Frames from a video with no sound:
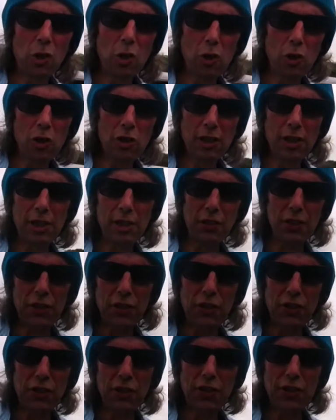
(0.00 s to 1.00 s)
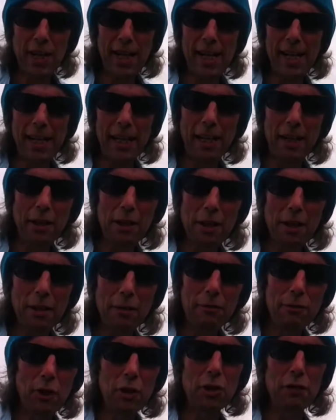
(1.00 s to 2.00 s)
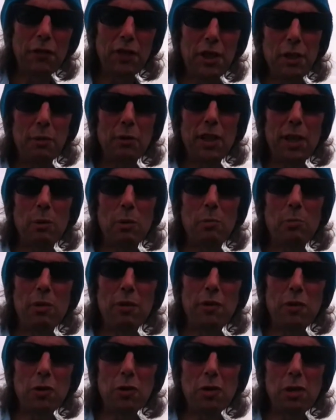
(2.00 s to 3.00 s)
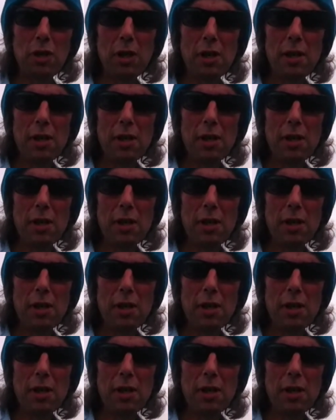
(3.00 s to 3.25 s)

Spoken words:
Cox's Stack. Done a video on that one before.